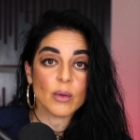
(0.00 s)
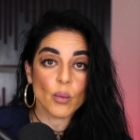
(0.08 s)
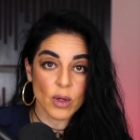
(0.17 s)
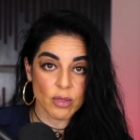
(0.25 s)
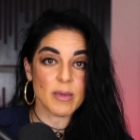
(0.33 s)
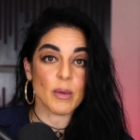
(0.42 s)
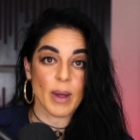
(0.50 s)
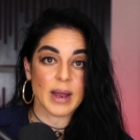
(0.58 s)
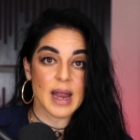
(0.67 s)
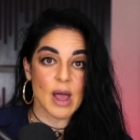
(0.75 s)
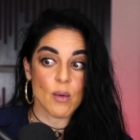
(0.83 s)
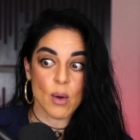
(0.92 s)
with me right
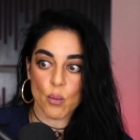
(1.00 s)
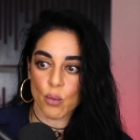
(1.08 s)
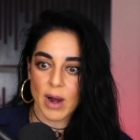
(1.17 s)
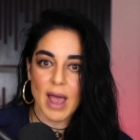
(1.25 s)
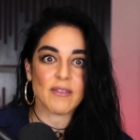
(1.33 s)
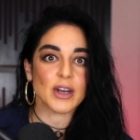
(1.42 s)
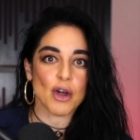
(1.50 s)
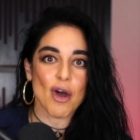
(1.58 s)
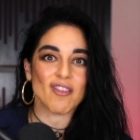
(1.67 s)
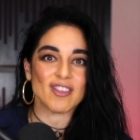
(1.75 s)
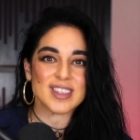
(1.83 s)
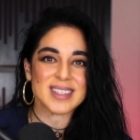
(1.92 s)
now and we're having a
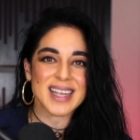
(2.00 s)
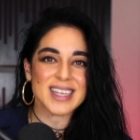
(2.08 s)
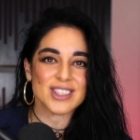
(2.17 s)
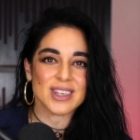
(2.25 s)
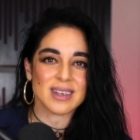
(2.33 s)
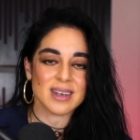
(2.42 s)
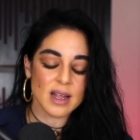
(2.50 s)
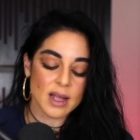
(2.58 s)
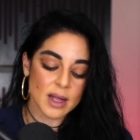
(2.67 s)
conversation.